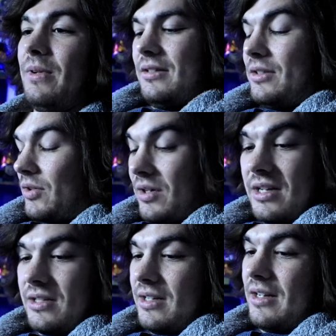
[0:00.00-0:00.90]
It's
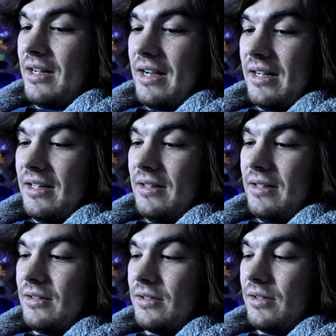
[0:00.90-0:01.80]
crazy.
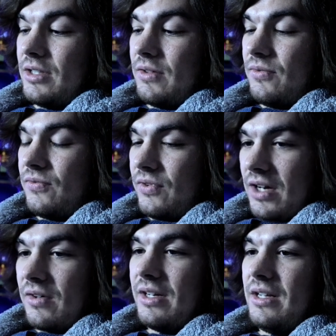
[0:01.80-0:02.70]
It's a
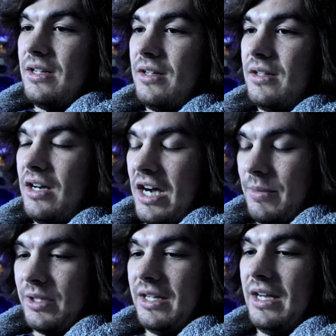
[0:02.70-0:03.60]
very
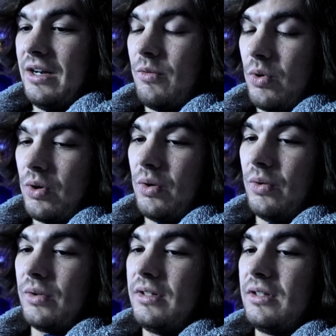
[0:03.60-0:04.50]
complicated
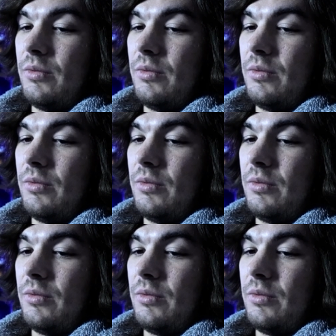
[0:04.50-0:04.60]
world,